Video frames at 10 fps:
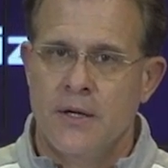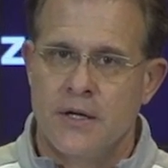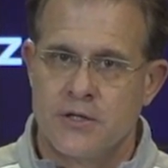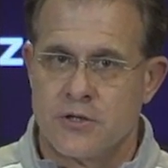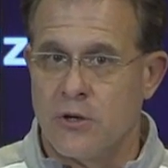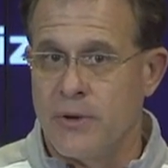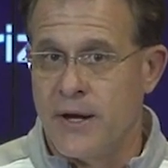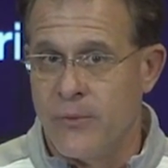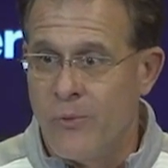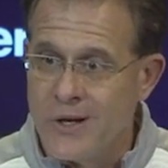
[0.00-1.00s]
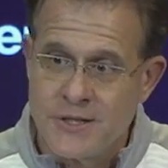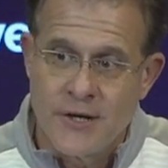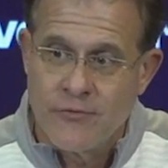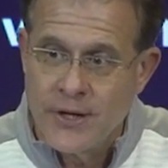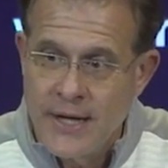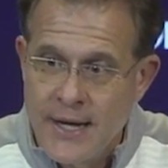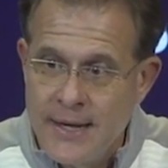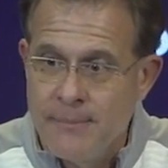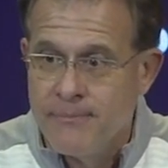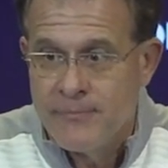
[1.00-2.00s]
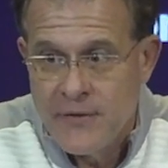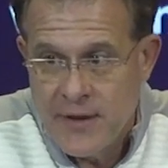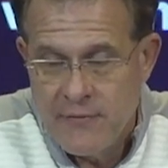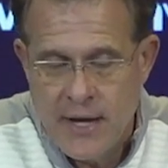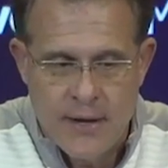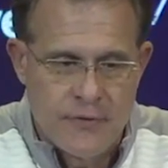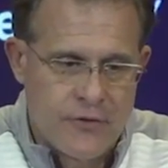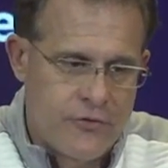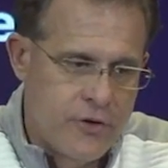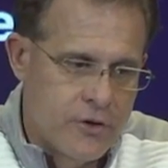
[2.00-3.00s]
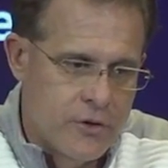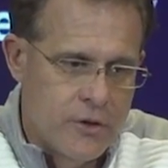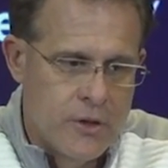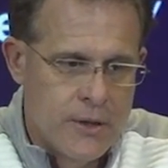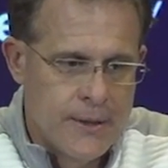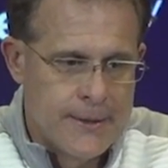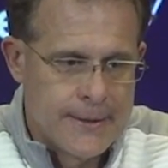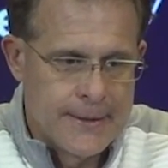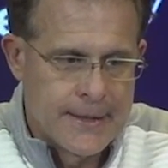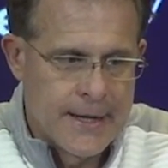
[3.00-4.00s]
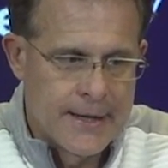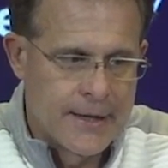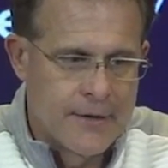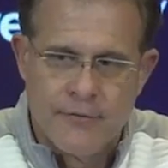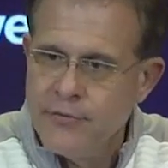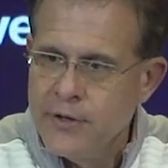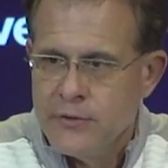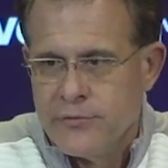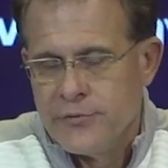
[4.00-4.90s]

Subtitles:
and slow down and watch every game that they've had this year and kind of get a feel.